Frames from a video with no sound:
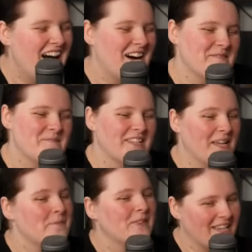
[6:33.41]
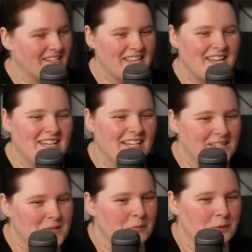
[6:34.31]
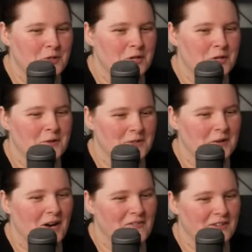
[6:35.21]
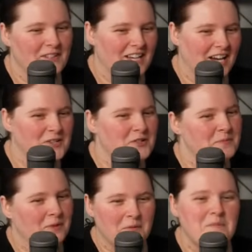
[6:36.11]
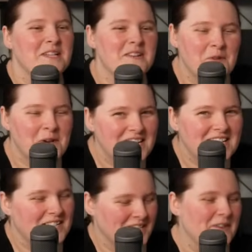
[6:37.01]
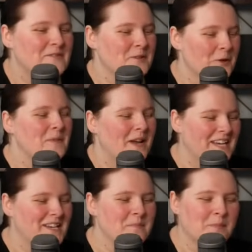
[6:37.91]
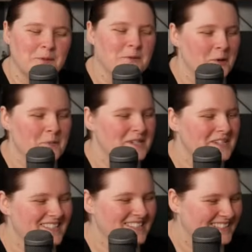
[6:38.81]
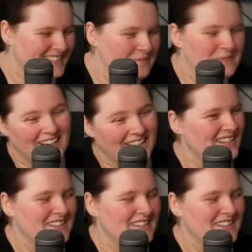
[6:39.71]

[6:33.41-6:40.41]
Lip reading: Yep, like said, it is a blue Joe, so I feel like I should probably avoid it because I have so many blue notebooks, but